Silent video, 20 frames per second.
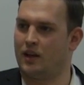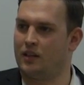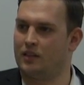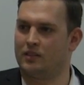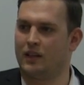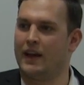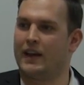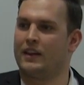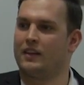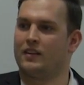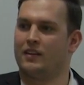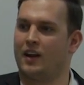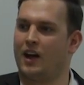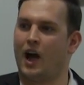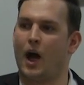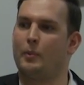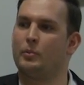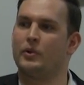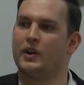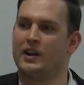like
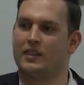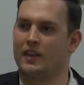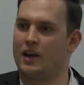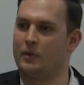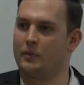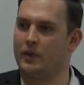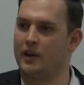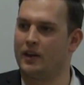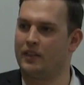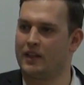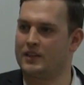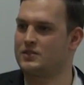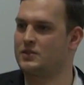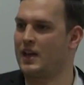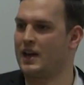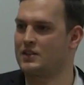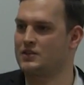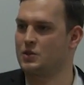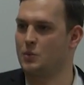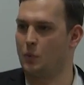operating that way. That's
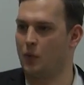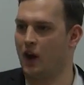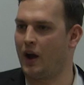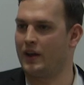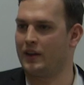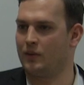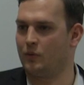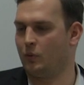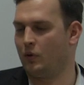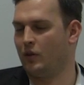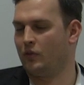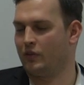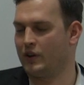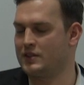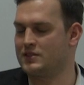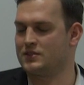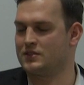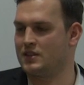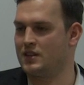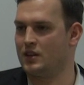actually why one of the
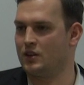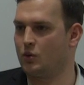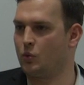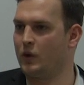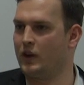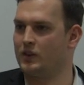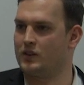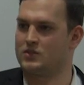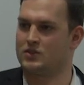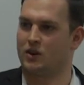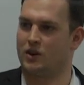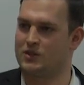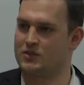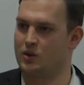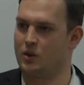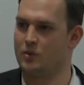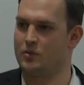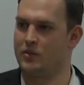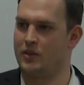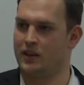reasons he quit to start his
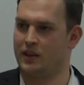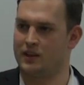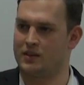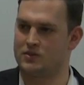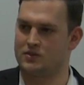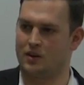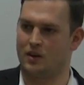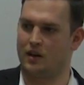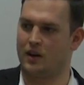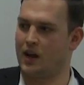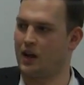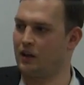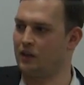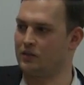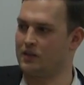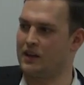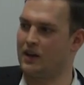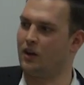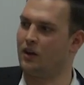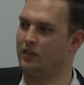own thing is, you know, I
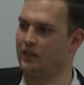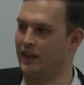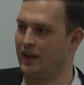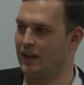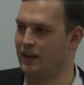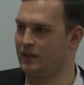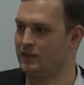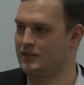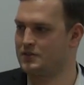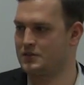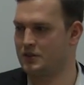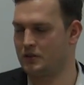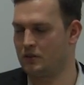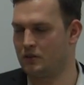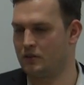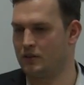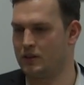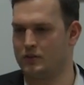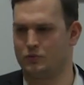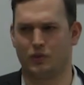don't need all that.
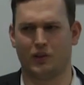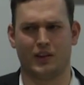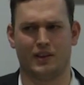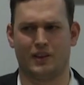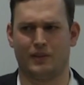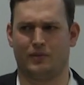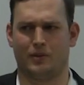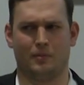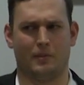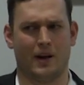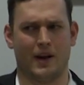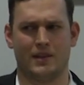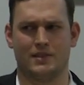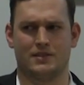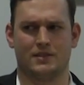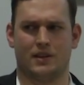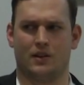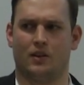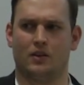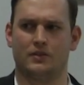So it's really different
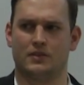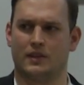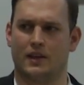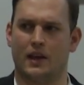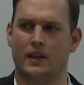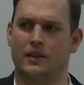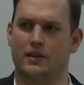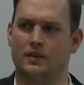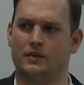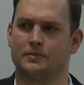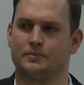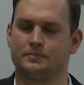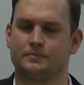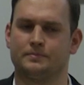mindset altogether.